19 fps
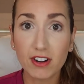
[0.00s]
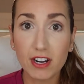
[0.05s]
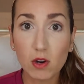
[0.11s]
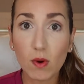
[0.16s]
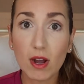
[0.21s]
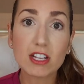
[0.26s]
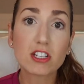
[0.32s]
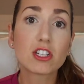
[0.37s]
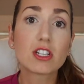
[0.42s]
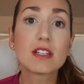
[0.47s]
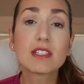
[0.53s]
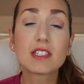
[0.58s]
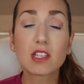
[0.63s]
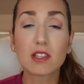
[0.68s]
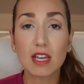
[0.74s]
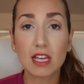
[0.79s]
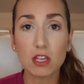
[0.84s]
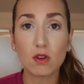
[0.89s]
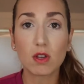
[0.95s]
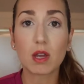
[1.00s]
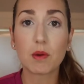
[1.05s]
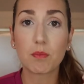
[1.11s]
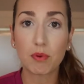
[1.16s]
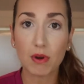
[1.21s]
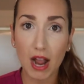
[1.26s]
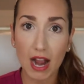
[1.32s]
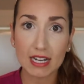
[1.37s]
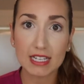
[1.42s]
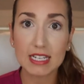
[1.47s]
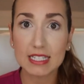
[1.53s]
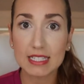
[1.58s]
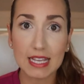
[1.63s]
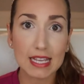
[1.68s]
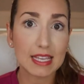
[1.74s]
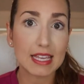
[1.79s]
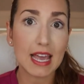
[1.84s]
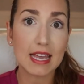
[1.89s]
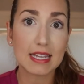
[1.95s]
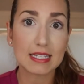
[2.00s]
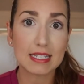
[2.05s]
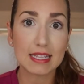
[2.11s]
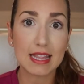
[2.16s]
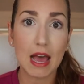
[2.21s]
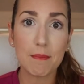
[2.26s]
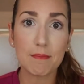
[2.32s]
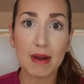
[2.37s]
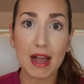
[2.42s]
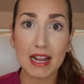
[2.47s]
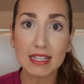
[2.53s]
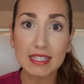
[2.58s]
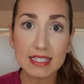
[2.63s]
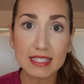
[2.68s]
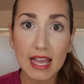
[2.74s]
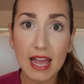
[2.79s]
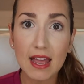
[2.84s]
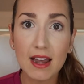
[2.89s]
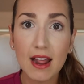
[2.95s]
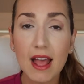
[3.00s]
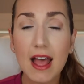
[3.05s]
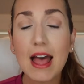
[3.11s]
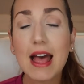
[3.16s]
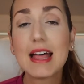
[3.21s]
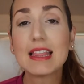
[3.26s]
free questions so that you can practice and get into that mindset.